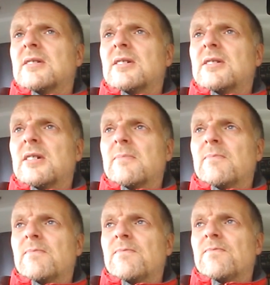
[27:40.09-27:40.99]

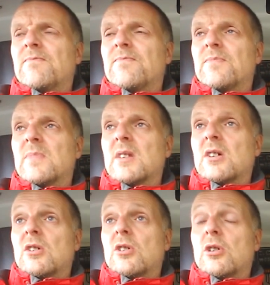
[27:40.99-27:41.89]
And
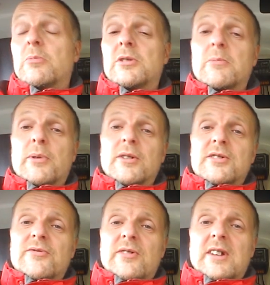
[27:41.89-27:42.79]
I'll be
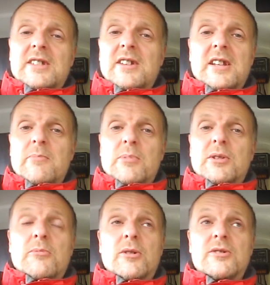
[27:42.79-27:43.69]
surprised if
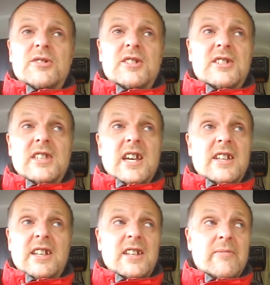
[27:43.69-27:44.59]
anybody watches it to the
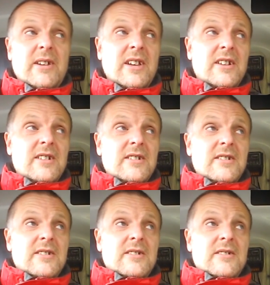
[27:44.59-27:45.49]
end anyway.
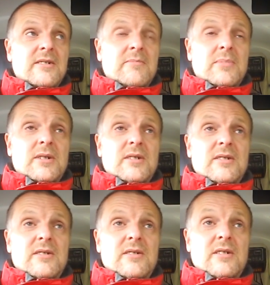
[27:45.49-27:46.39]
But
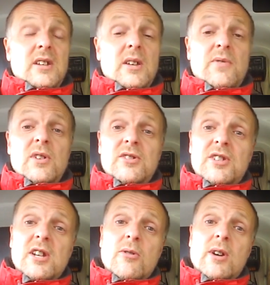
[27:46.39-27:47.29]
if you're
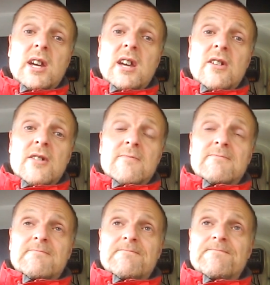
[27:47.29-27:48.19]
still here,
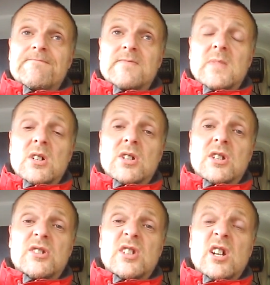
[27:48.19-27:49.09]

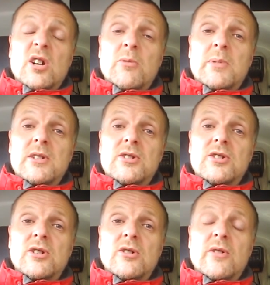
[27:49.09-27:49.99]
like I say, I hope it's
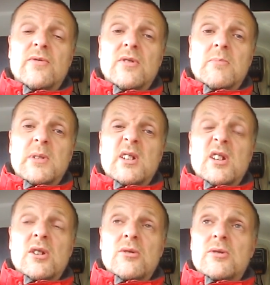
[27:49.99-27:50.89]
a bit of
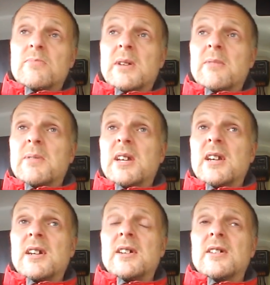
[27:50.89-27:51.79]
use maybe.
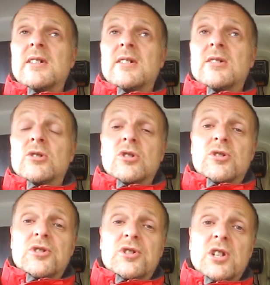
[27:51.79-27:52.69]

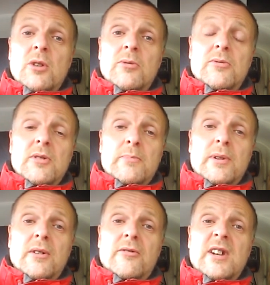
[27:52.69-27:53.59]
Just to show the
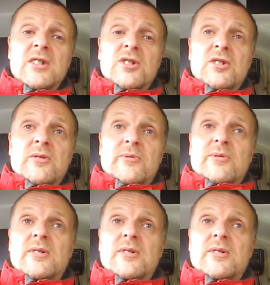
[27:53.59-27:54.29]
progression of